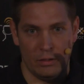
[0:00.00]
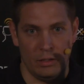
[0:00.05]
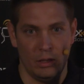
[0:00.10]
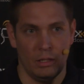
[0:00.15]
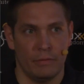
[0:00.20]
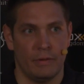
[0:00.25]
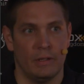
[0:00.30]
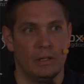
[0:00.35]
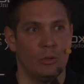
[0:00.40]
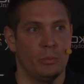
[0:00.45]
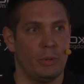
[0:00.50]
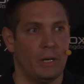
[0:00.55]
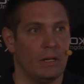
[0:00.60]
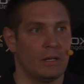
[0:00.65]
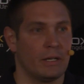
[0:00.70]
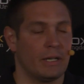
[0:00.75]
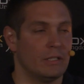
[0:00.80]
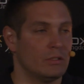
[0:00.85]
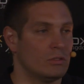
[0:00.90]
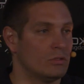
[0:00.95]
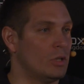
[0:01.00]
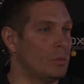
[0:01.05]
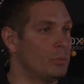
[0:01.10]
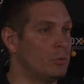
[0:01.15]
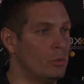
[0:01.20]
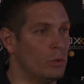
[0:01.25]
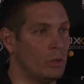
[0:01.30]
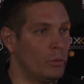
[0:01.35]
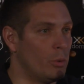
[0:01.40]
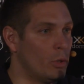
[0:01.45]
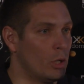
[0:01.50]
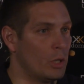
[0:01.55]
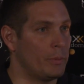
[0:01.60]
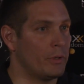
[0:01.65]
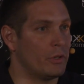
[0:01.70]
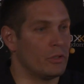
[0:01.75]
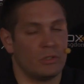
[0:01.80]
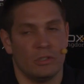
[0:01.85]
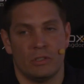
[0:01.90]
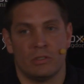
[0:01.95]
the event loop handler can stop doing work
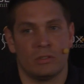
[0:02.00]
because